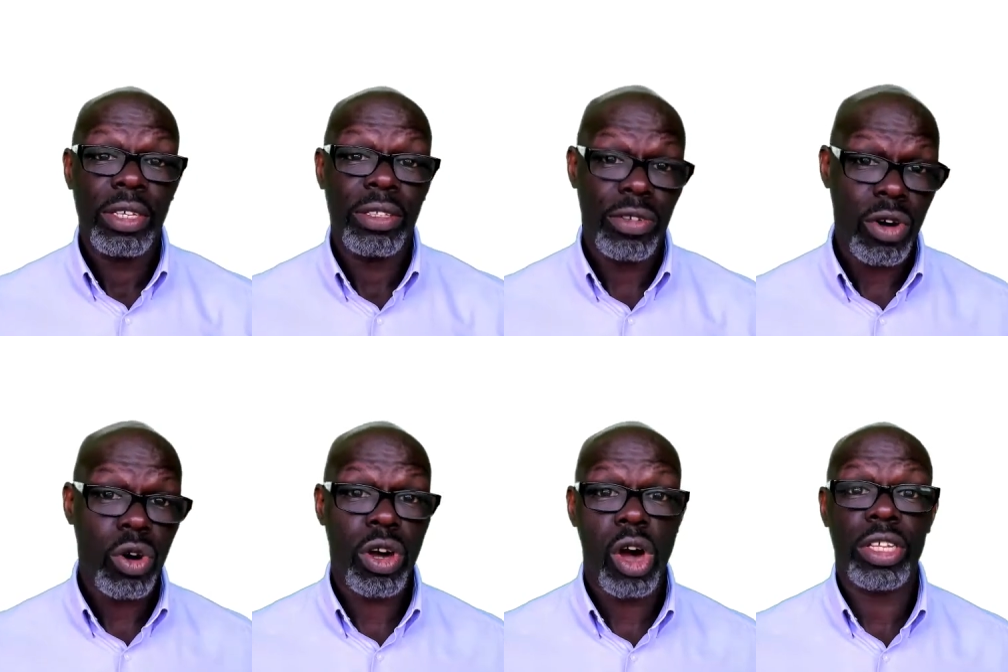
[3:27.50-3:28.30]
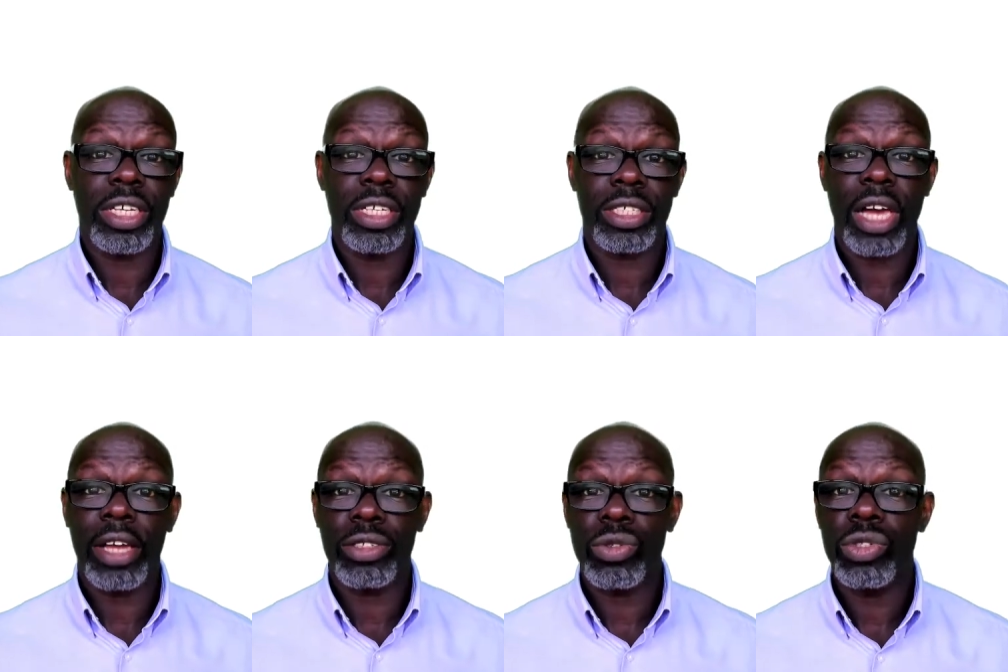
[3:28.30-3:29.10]
there are colleagues that I
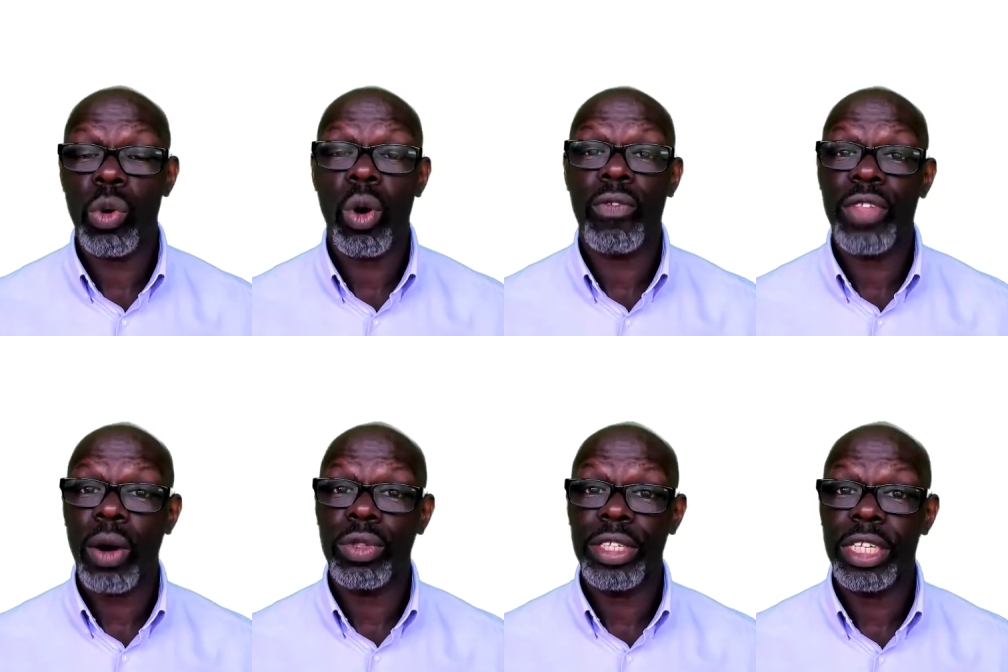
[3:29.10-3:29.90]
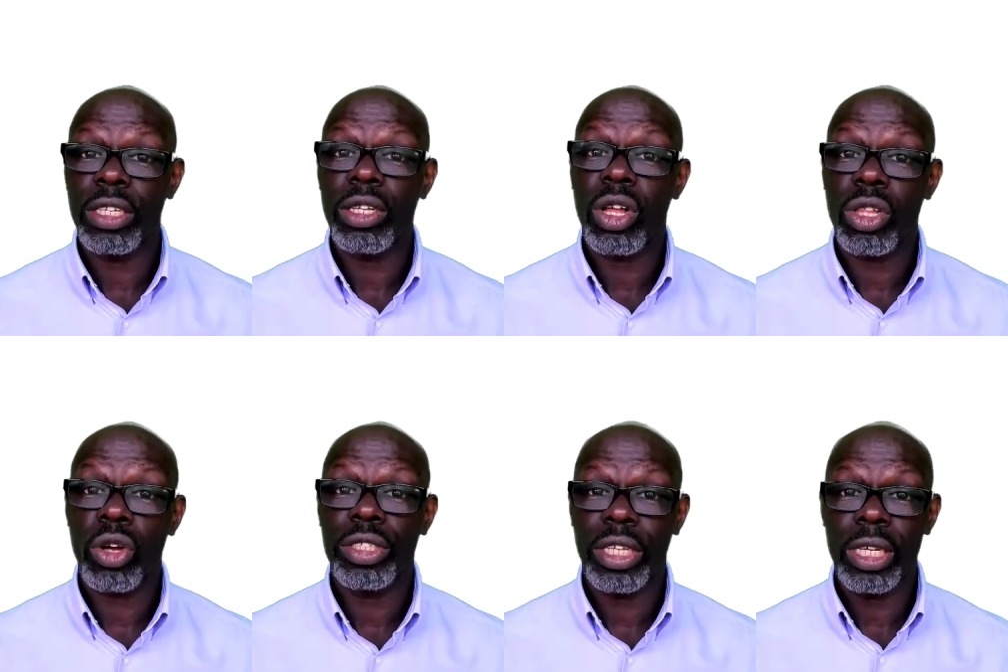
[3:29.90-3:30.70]
do know of that will needle a
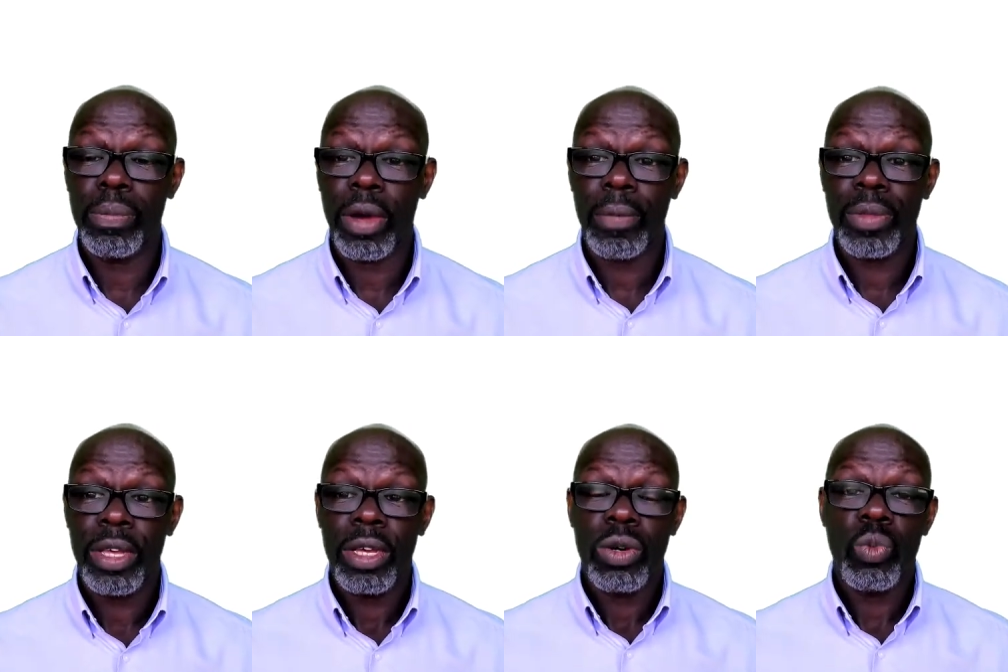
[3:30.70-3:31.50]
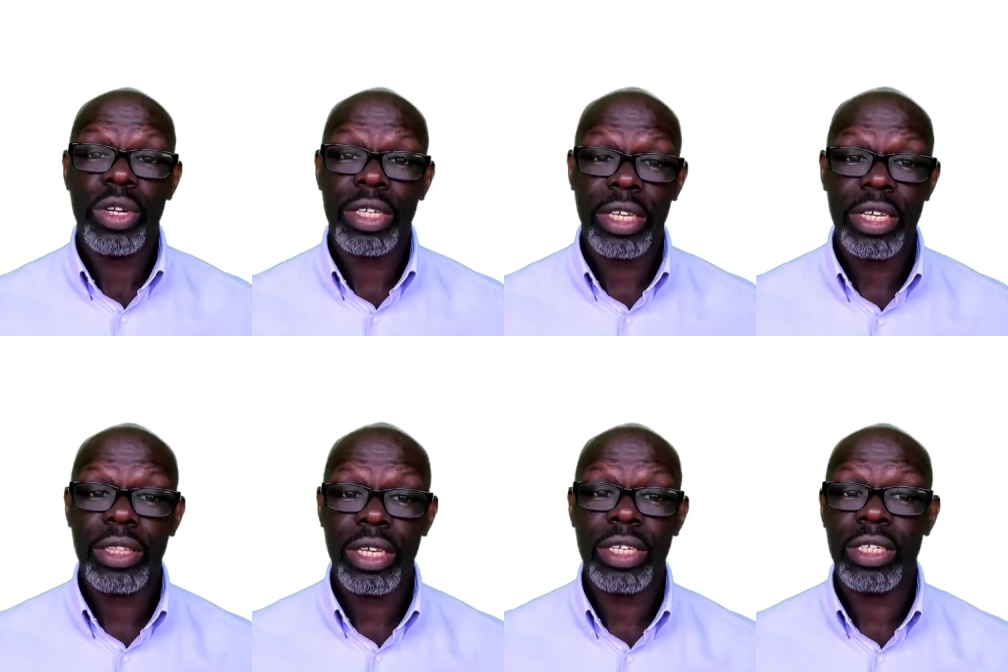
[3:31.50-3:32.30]
lot deeper. One of the key
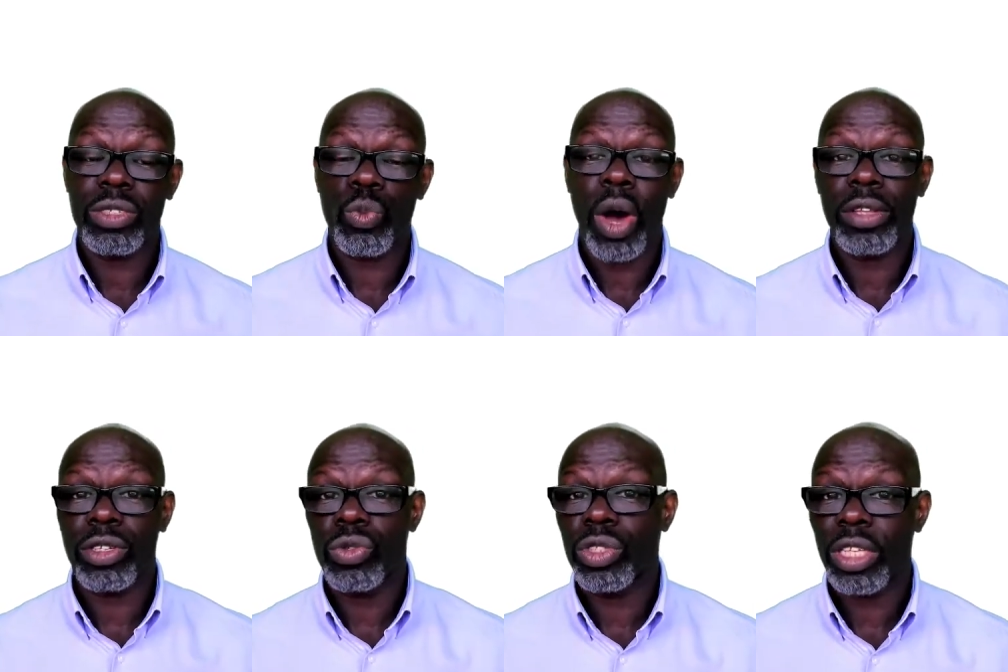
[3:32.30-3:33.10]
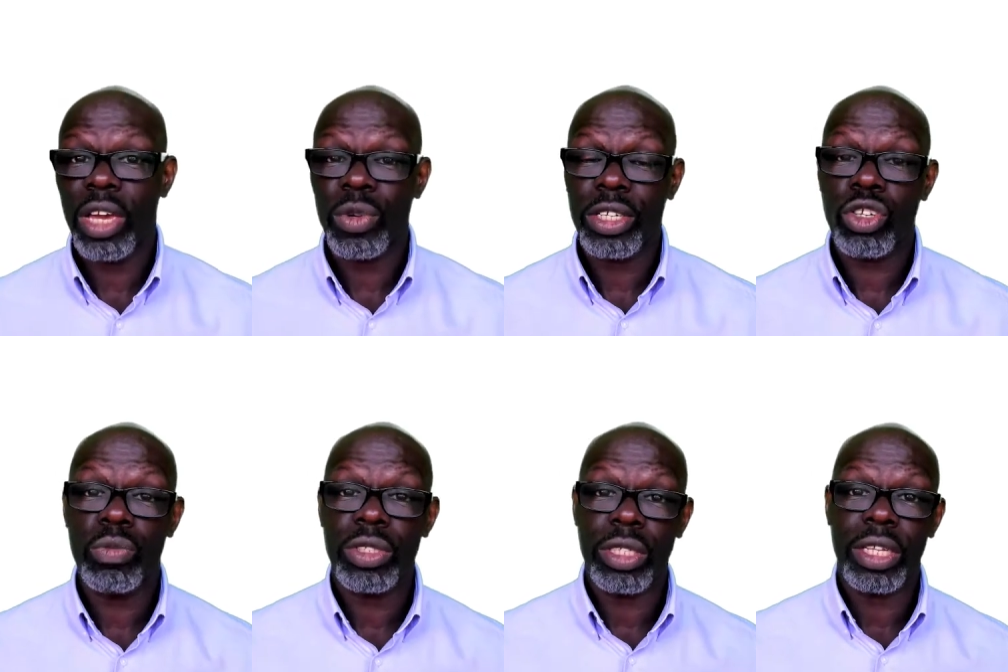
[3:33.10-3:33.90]
things what I do say when it
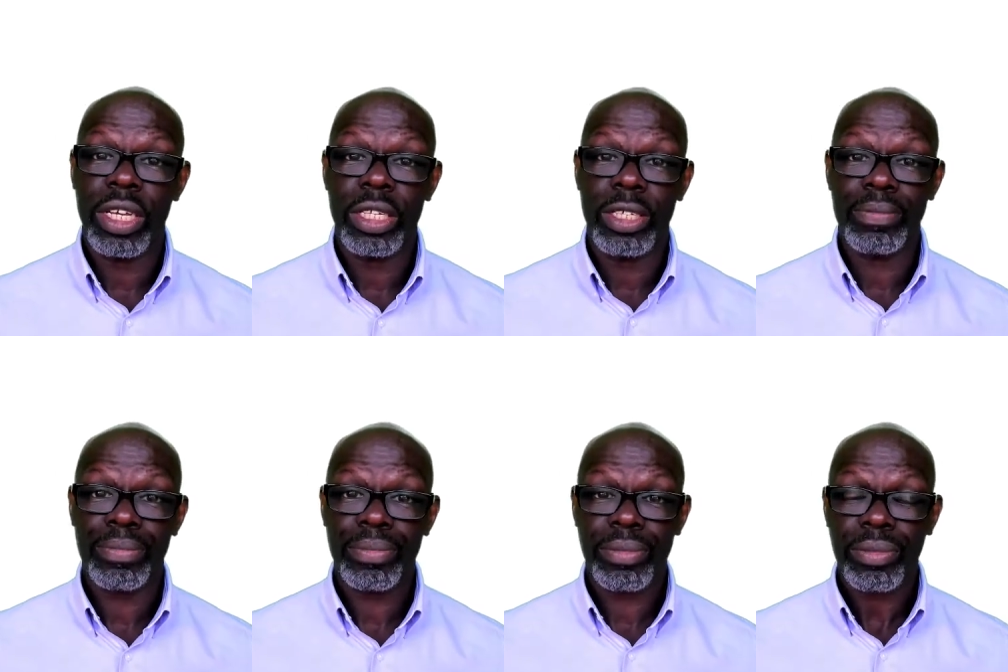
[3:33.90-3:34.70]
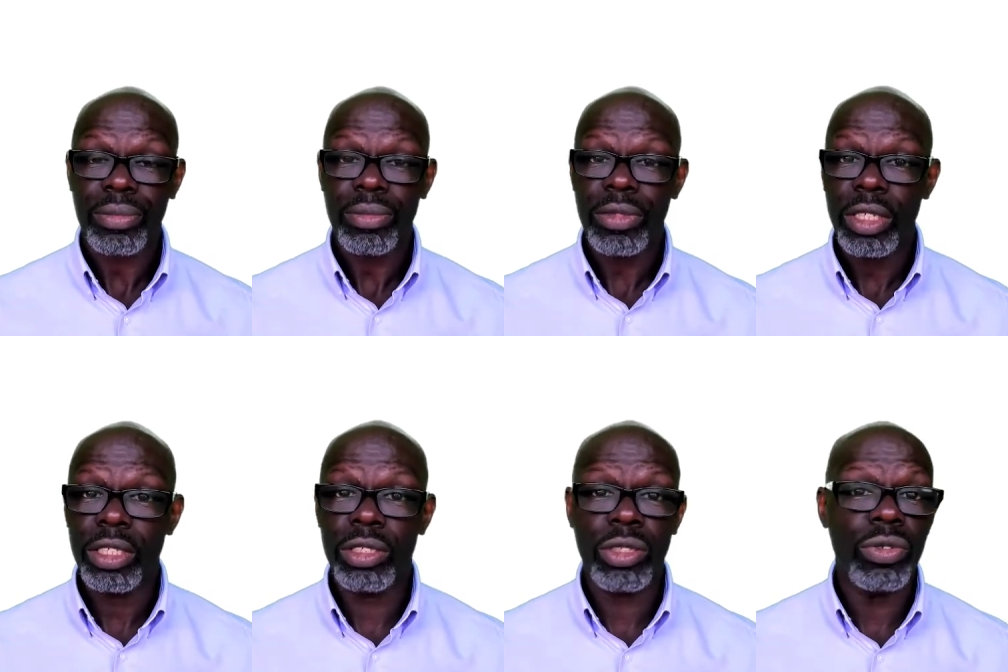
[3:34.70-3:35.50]
comes to needling,
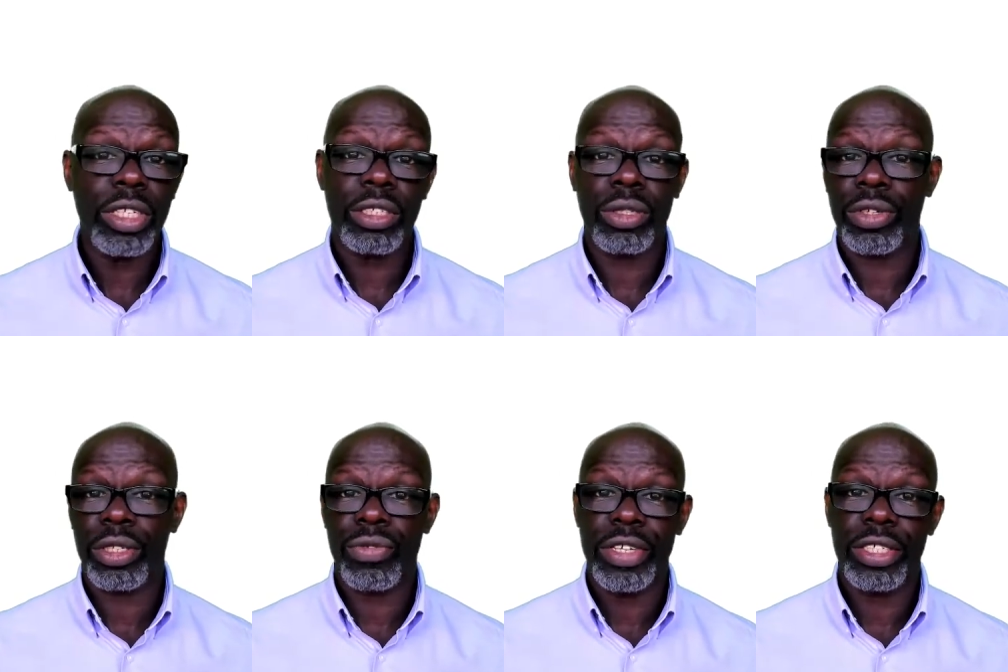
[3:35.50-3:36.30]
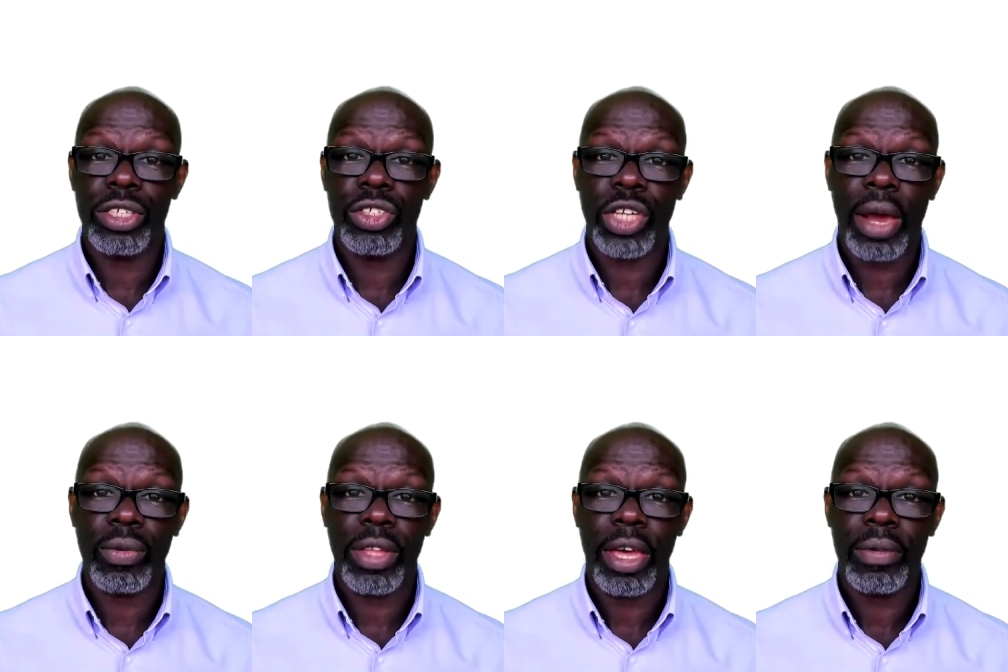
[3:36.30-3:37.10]
you do need to look at the research
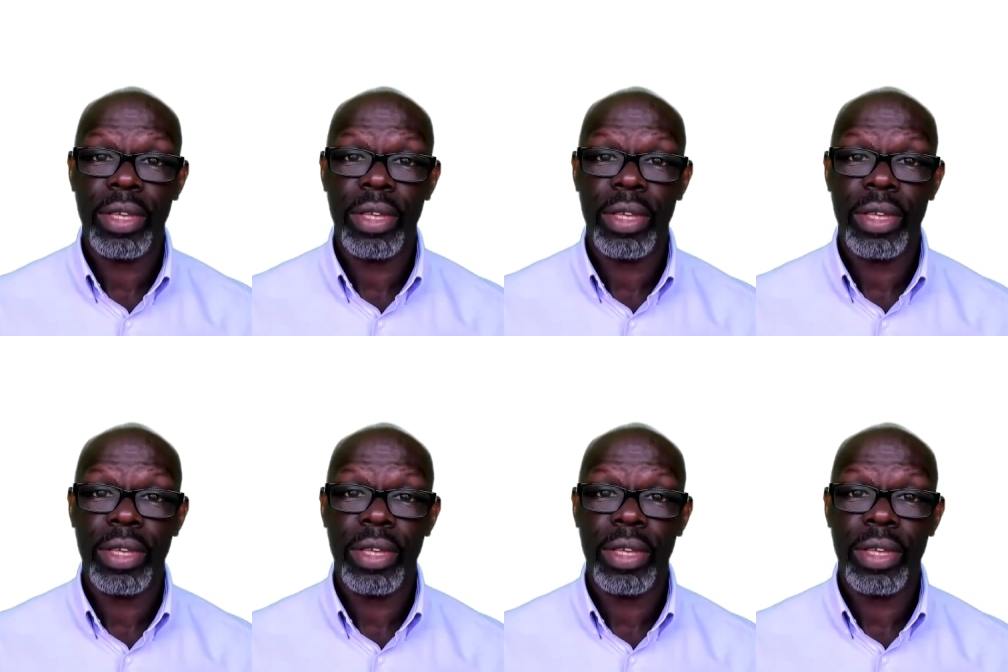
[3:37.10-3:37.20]
out there,